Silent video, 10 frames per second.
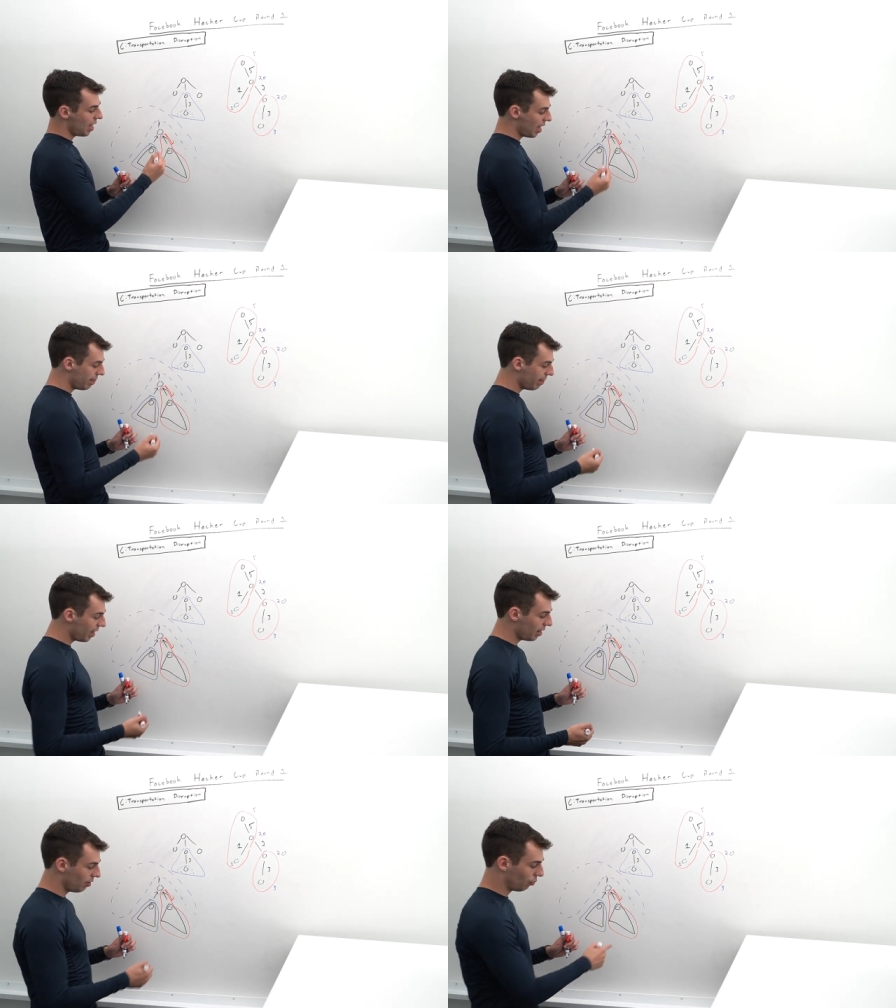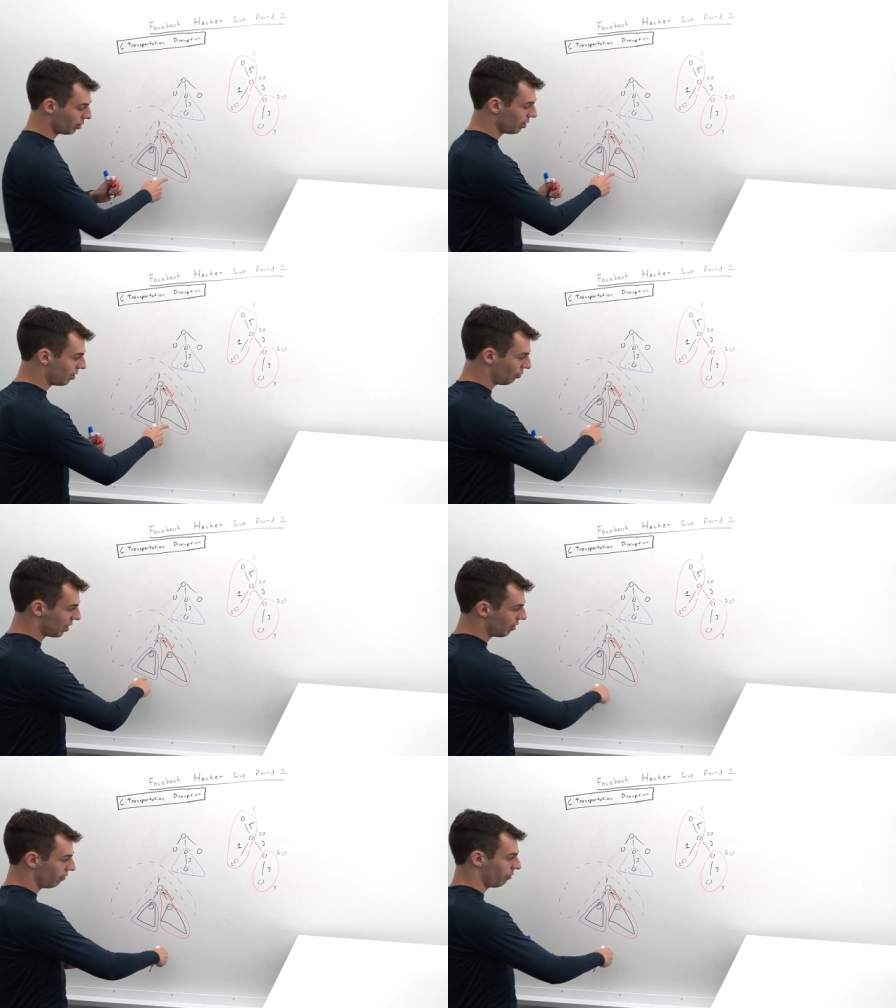And then if we, if we
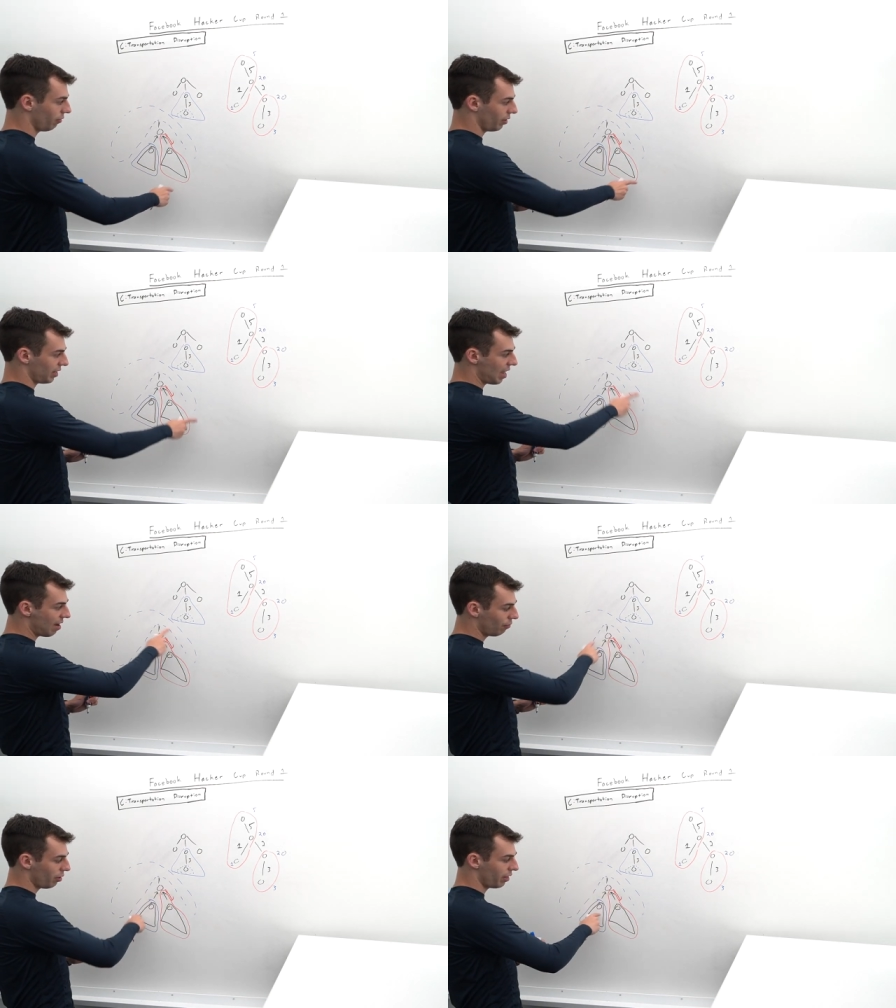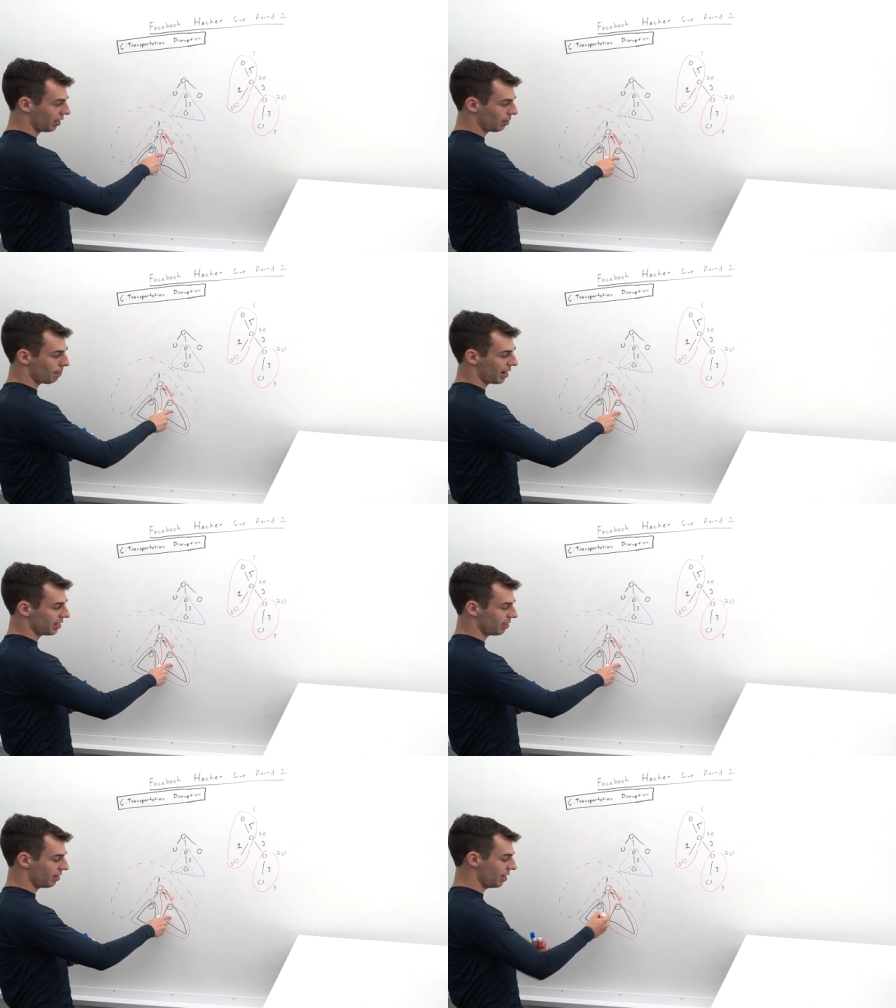have like everything
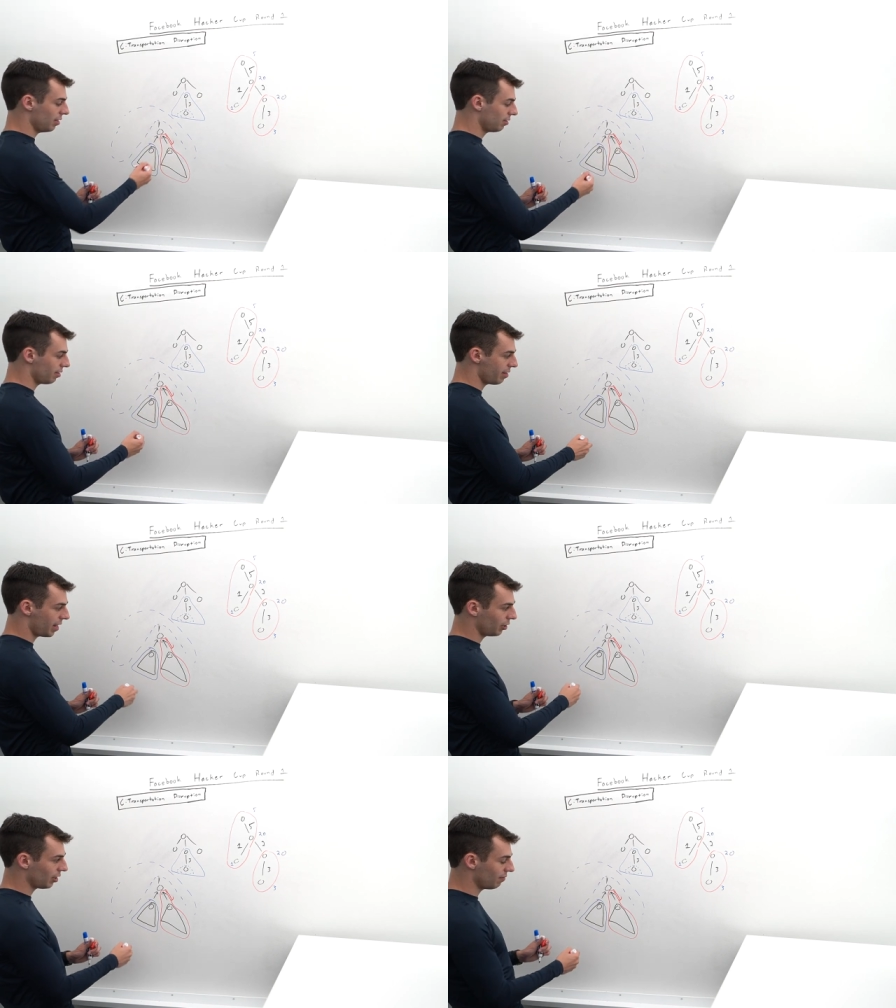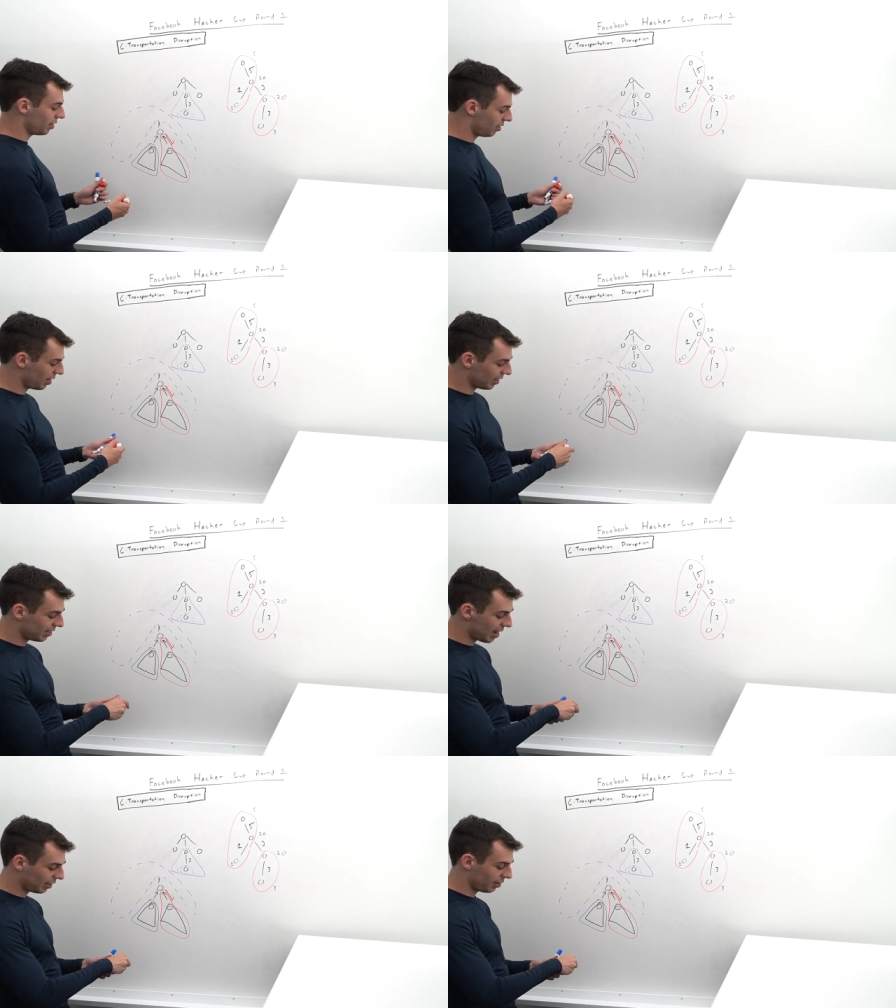minus this, that'll give us
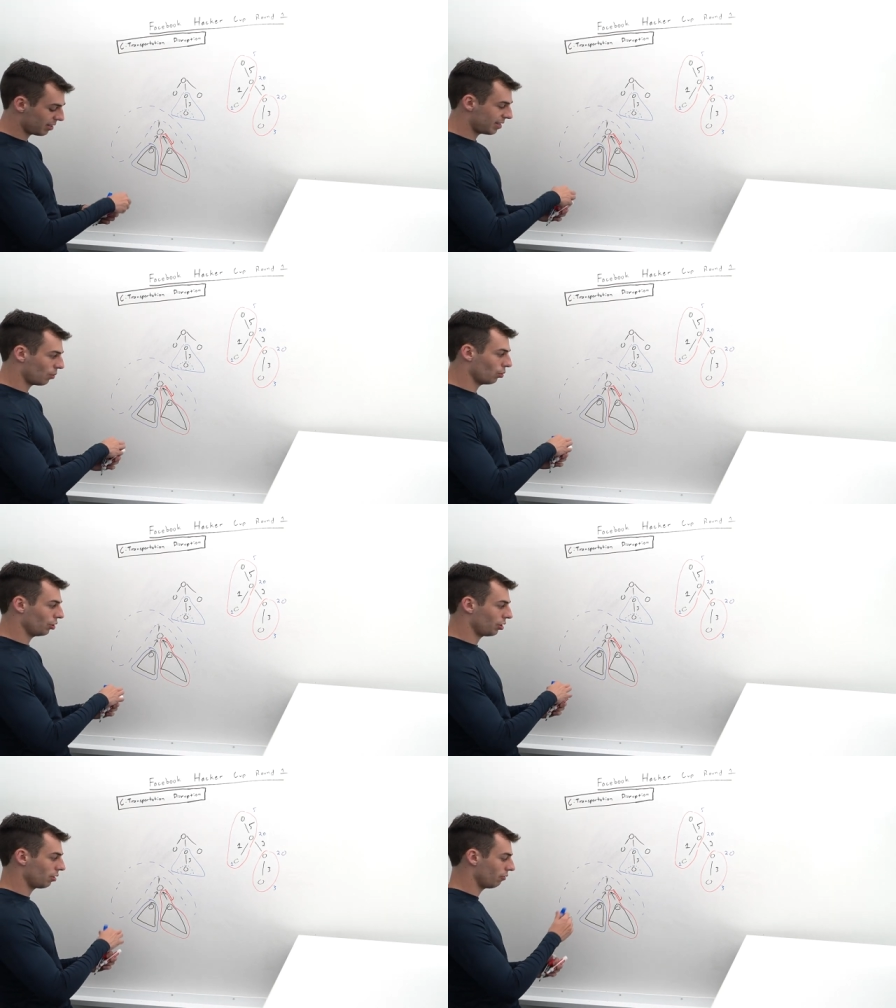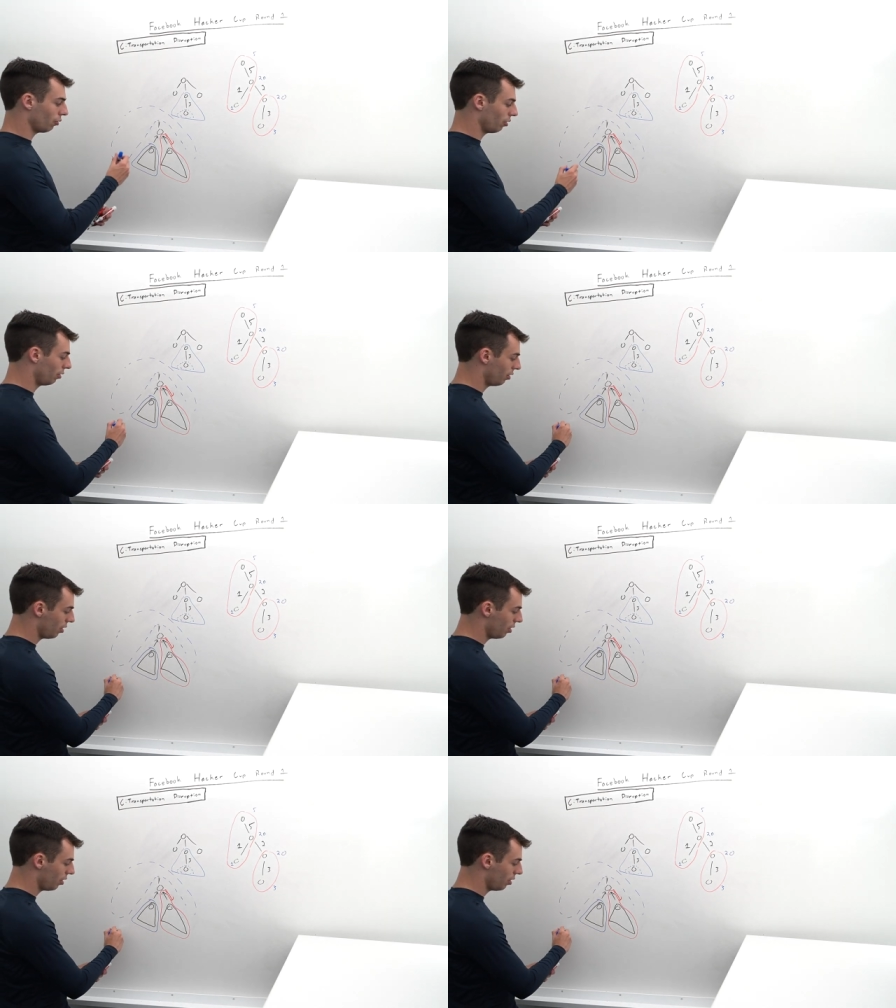exactly the set we're looking for,